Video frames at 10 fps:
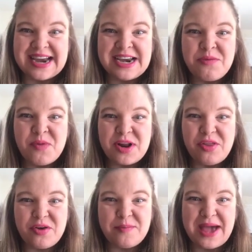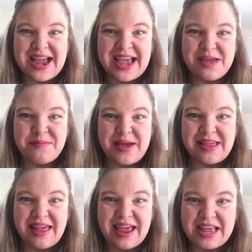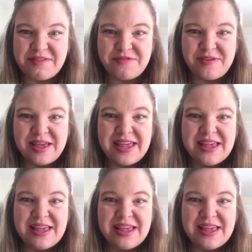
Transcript: I didn't want to look back at my life